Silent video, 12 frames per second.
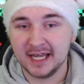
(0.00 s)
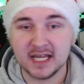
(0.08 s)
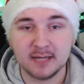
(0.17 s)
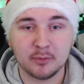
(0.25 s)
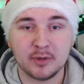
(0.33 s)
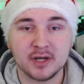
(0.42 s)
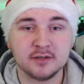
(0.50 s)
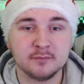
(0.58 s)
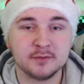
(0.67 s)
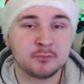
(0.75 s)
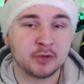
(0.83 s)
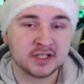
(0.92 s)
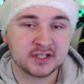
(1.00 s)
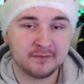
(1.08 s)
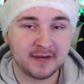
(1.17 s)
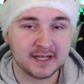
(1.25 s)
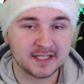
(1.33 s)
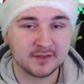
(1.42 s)
Ibuadums brings
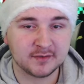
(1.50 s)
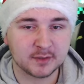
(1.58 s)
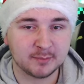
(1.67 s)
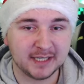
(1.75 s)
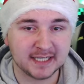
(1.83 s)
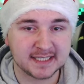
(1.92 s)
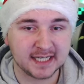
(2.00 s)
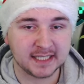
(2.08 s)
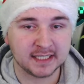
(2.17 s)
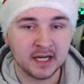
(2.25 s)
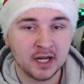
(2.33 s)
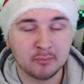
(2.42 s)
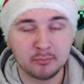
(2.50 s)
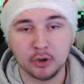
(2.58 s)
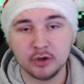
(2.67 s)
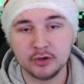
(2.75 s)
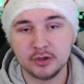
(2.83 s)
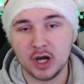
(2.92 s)
defensive stability,
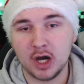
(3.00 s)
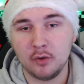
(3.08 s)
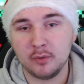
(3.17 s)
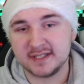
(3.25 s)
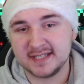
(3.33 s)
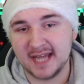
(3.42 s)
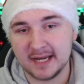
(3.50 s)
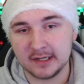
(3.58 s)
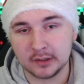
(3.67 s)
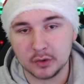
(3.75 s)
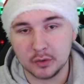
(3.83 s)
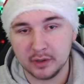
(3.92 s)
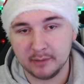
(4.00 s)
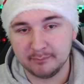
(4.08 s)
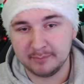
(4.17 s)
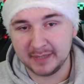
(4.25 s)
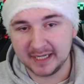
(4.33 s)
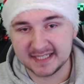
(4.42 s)
but no technical
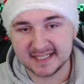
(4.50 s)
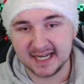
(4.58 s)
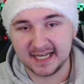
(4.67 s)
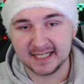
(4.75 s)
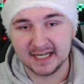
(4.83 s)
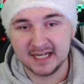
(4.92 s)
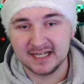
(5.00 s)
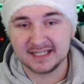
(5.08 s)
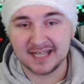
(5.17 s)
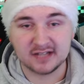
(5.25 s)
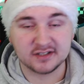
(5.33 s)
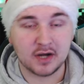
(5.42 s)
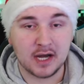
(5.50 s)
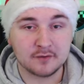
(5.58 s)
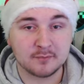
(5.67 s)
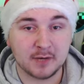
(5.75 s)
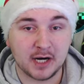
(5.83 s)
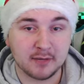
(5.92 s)
ability. Kenzo
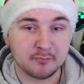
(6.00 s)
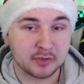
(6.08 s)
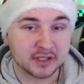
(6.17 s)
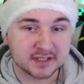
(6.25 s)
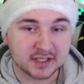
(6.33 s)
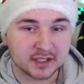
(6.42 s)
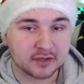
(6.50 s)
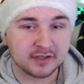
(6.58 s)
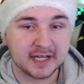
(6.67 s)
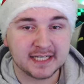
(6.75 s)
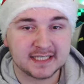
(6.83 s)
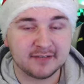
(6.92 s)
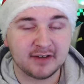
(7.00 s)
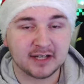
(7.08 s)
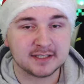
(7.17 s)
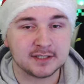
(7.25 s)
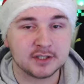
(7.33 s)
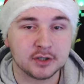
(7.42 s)
Heldmine brings the creative
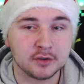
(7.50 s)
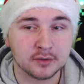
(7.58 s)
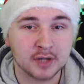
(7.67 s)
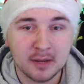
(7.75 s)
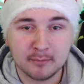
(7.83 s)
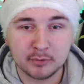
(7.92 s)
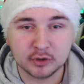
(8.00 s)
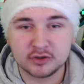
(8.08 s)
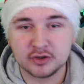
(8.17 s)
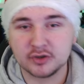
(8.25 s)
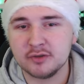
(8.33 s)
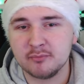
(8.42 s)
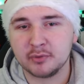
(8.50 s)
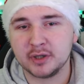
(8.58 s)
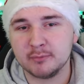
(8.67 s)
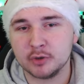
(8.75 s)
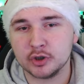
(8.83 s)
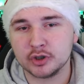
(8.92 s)
attitude, but doesn't
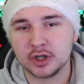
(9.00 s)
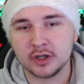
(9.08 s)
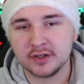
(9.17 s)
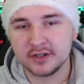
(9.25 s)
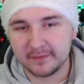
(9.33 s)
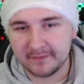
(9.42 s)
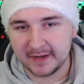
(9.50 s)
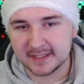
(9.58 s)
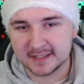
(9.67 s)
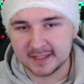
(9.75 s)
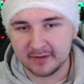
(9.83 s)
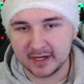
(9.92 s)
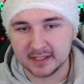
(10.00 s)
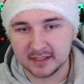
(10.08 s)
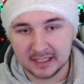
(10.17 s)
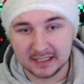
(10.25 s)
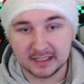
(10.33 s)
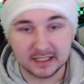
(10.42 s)
bring much on the defensive
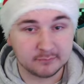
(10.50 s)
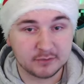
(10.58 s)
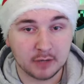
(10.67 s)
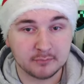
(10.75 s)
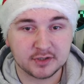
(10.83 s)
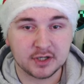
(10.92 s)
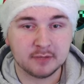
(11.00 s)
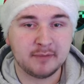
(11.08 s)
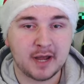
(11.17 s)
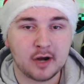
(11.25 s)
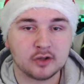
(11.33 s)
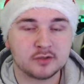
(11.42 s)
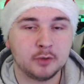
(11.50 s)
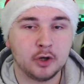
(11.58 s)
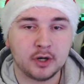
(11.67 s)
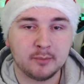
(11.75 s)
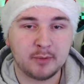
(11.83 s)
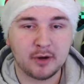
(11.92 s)
end. Liam Thompson and Ben
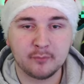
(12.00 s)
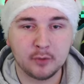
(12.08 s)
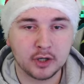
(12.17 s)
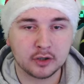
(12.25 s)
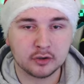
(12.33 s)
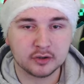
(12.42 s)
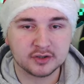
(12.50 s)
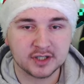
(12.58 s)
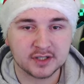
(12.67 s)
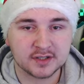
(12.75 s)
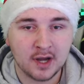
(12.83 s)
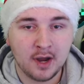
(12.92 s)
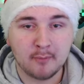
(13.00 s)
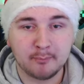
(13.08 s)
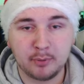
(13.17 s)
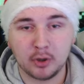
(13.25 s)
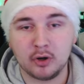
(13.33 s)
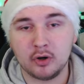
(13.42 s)
Osborne are both workhorses,
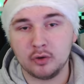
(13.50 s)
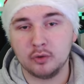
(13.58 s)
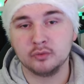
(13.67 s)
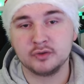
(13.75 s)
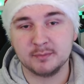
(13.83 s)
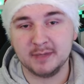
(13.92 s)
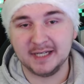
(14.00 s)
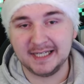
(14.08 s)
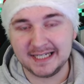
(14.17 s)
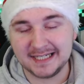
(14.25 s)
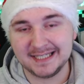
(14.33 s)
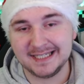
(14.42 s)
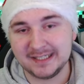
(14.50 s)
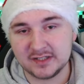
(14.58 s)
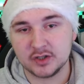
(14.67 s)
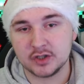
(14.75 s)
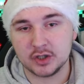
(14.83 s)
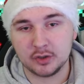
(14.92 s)
but ultimately need
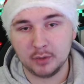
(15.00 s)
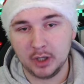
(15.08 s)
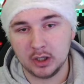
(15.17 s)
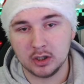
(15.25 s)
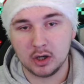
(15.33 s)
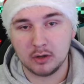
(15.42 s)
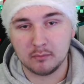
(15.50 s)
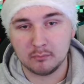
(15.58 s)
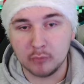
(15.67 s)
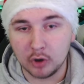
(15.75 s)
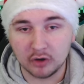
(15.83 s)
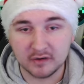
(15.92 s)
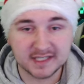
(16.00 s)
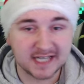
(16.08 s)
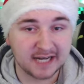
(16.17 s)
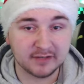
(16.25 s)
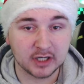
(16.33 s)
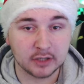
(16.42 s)
to do a lot more. And
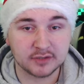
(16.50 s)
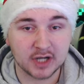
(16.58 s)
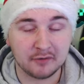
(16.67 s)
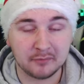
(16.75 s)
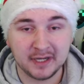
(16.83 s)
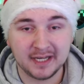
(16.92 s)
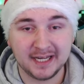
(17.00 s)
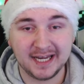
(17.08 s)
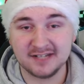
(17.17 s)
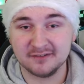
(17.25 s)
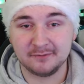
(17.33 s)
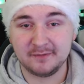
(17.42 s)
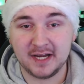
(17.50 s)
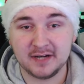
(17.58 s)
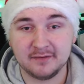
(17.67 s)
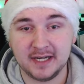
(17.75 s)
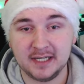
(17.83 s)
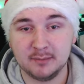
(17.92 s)
David Ozo isn't fit and
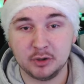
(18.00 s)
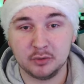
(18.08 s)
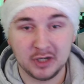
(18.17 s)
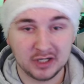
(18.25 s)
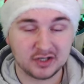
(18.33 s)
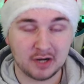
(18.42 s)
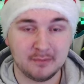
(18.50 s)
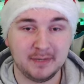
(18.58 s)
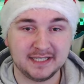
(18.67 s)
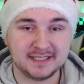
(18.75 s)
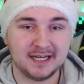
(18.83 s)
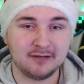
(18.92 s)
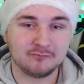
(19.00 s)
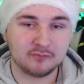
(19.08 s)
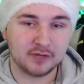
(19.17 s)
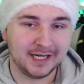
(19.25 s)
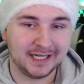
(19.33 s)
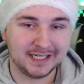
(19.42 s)
available, so it makes it
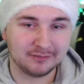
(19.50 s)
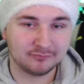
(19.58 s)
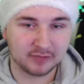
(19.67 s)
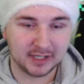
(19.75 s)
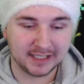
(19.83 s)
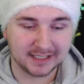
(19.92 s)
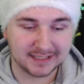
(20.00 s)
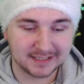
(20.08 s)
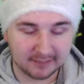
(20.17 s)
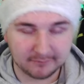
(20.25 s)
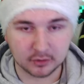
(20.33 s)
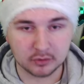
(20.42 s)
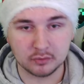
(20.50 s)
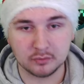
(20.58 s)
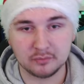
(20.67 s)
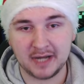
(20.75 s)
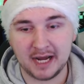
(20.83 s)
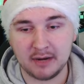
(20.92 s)
really, really
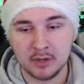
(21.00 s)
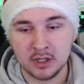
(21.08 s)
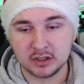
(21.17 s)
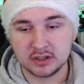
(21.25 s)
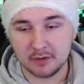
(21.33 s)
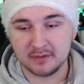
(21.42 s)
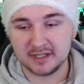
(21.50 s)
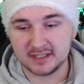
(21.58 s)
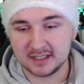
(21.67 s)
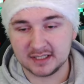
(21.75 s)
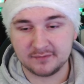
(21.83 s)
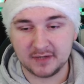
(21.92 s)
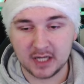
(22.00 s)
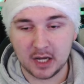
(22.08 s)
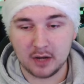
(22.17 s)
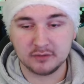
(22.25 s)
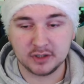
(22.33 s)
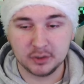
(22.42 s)
difficult. Now, going into this
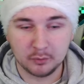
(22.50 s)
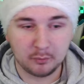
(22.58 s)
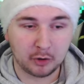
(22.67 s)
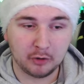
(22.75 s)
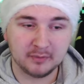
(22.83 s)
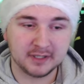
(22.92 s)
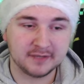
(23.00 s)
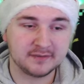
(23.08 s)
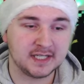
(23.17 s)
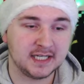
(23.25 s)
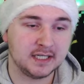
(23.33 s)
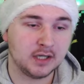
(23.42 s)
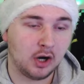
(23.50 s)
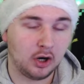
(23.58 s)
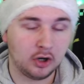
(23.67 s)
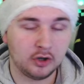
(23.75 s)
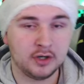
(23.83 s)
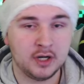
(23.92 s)
video, you will probably have seen
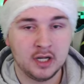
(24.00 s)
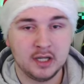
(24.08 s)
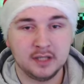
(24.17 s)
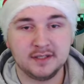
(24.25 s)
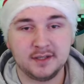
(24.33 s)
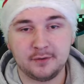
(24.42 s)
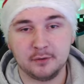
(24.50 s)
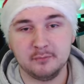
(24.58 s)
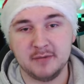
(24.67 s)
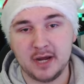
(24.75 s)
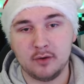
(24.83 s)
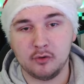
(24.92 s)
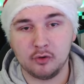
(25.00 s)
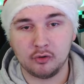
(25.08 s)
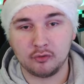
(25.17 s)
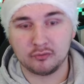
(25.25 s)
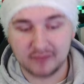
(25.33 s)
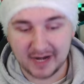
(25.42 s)
on the thumbnail
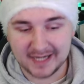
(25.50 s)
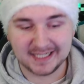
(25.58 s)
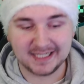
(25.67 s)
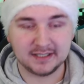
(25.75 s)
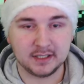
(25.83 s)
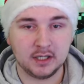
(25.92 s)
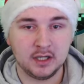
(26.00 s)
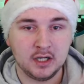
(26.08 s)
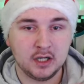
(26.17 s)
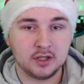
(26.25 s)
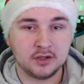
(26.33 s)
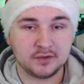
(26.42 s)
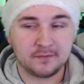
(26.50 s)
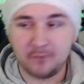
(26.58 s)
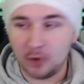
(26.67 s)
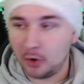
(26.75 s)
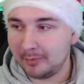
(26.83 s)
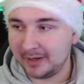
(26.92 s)
already that there's
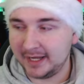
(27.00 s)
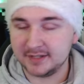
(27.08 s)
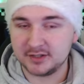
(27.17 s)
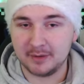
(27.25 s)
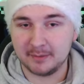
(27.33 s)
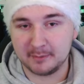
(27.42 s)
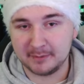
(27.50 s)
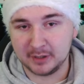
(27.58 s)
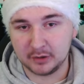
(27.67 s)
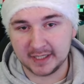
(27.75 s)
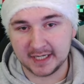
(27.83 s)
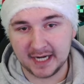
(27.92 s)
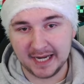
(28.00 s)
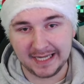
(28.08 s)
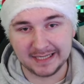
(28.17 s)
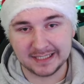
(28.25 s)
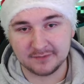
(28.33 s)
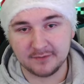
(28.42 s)
four players who I'm going to be looking at
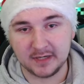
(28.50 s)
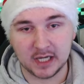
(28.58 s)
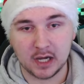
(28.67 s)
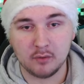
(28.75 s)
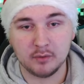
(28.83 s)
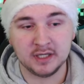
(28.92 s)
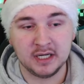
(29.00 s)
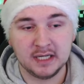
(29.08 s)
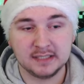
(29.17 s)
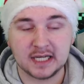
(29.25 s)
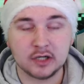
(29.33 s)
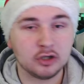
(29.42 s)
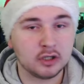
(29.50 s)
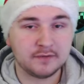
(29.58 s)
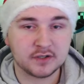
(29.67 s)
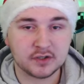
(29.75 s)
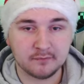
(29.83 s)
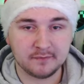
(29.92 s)
in this video, and they all
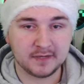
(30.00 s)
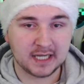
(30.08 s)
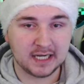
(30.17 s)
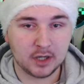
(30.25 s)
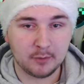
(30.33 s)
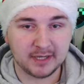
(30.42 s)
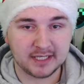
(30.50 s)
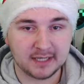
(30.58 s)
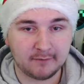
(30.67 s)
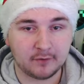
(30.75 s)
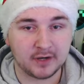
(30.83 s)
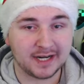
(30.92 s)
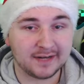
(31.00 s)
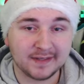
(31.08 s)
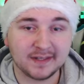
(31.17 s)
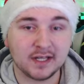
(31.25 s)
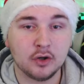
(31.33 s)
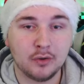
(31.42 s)
offer something a little bit different, and I
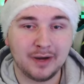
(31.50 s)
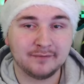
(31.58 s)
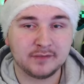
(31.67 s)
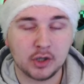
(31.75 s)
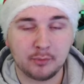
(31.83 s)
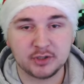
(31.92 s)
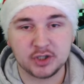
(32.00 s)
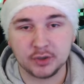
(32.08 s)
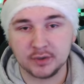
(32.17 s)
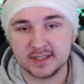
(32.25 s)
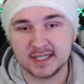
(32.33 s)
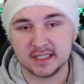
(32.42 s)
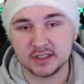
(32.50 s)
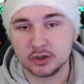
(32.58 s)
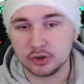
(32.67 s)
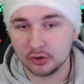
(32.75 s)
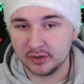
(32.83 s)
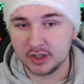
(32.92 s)
think they all have the opportunity to
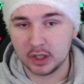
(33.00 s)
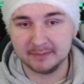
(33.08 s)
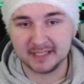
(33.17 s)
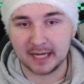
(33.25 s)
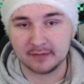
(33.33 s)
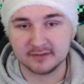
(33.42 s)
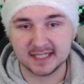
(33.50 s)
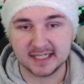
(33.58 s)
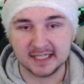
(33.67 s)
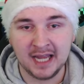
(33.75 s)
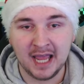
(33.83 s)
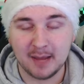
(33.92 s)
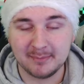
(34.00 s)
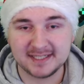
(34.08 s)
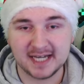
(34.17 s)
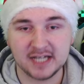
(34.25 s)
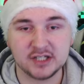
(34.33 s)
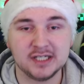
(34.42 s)
join Derby County and
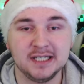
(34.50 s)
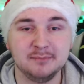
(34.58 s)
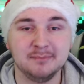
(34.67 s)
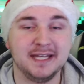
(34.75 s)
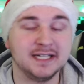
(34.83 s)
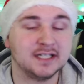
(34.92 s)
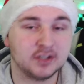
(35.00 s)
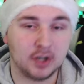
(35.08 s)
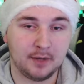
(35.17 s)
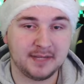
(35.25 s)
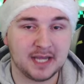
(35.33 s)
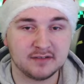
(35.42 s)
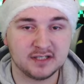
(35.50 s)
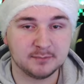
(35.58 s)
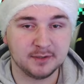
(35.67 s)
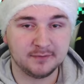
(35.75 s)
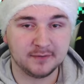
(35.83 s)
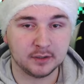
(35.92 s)
potentially make Derby County's
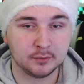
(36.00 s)
midfield